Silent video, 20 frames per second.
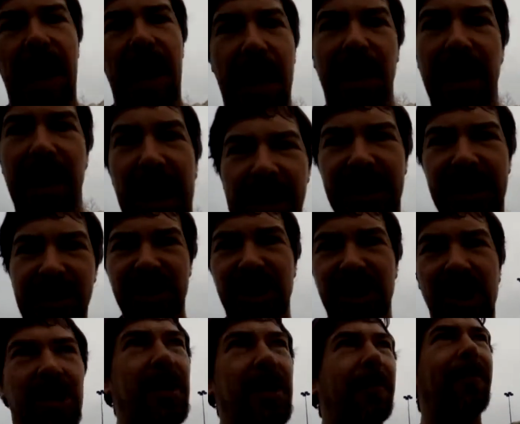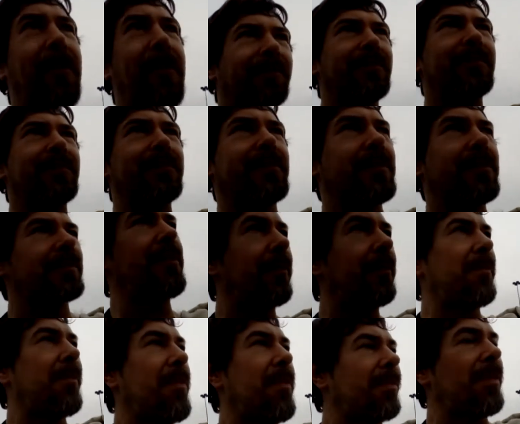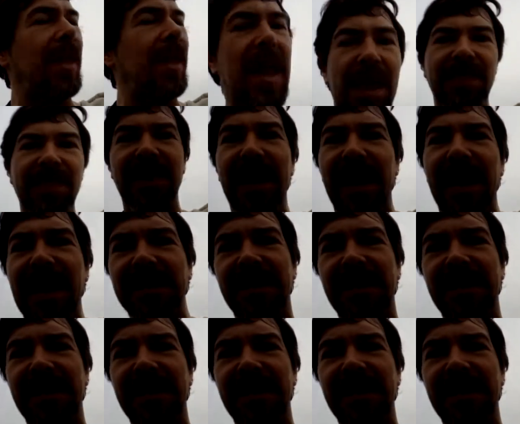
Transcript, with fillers: at lunch. And then I